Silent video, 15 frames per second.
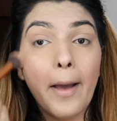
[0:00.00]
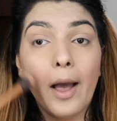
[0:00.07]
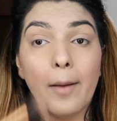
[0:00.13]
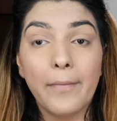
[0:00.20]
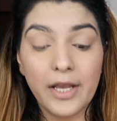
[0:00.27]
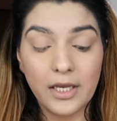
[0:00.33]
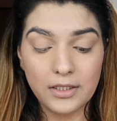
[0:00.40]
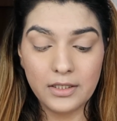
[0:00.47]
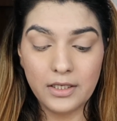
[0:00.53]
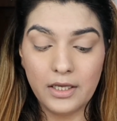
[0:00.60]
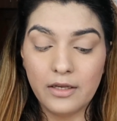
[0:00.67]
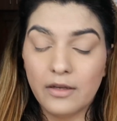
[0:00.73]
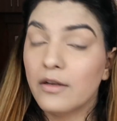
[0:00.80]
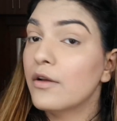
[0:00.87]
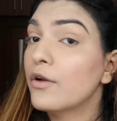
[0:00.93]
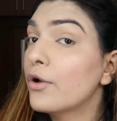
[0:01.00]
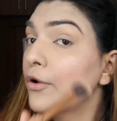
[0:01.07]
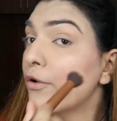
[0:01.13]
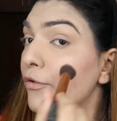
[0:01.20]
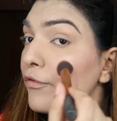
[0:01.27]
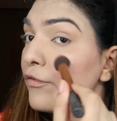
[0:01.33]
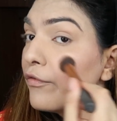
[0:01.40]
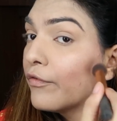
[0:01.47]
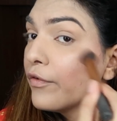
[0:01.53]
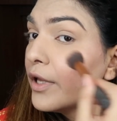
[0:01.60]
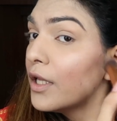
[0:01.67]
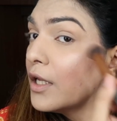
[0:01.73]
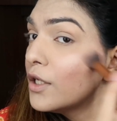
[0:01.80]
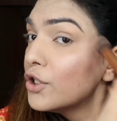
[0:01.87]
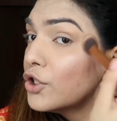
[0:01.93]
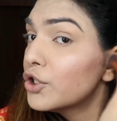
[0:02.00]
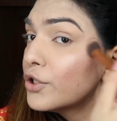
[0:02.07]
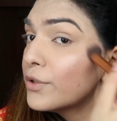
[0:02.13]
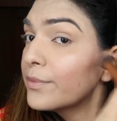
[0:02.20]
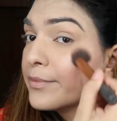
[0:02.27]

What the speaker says: amazing finish.